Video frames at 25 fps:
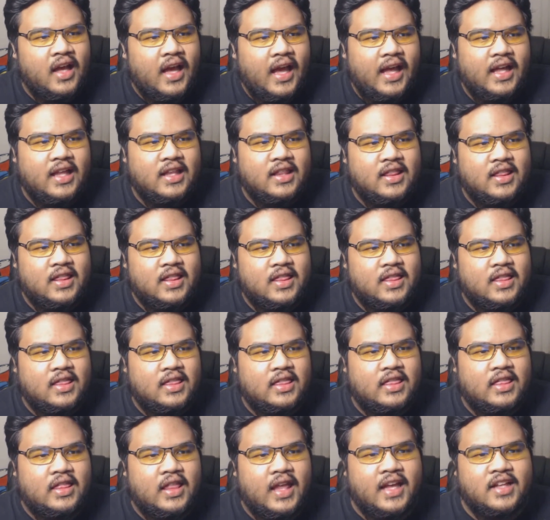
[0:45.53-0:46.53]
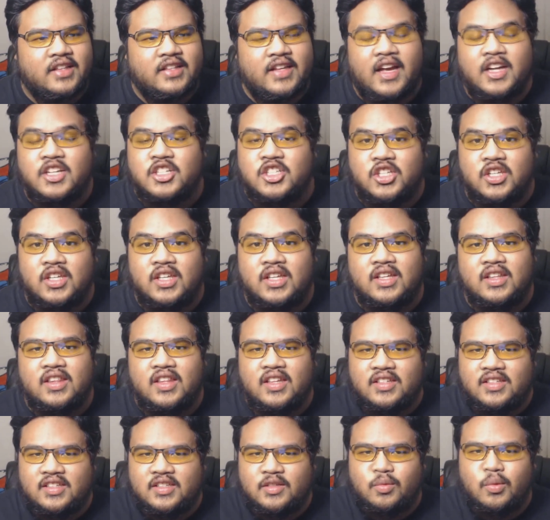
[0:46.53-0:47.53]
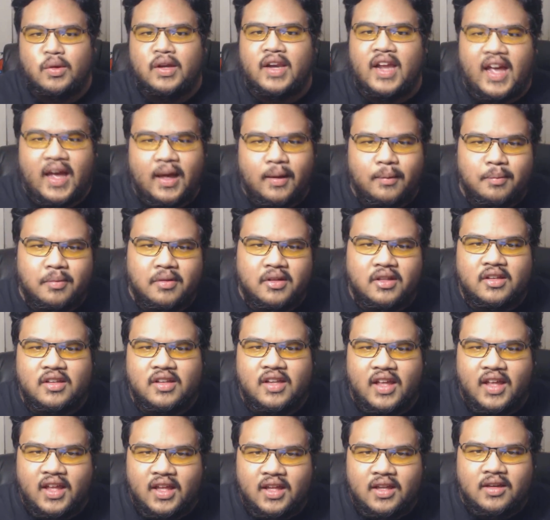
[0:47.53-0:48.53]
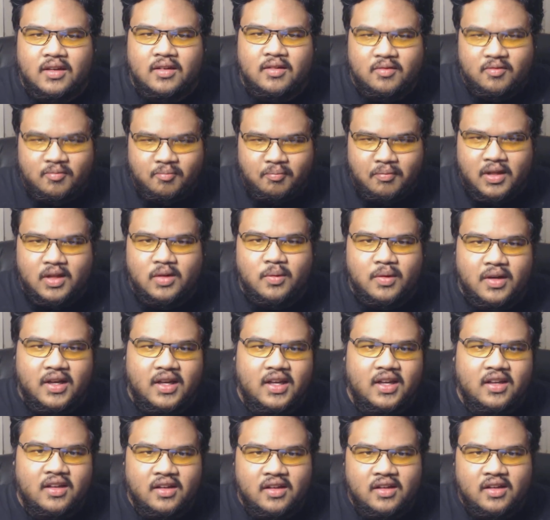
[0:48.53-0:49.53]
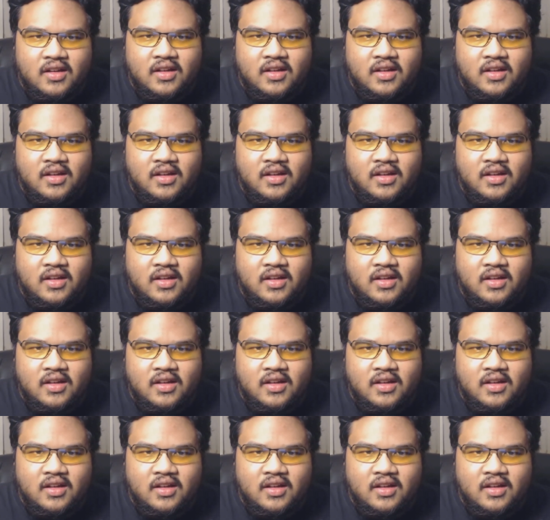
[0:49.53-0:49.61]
And that's actually, this is what happened in Midway.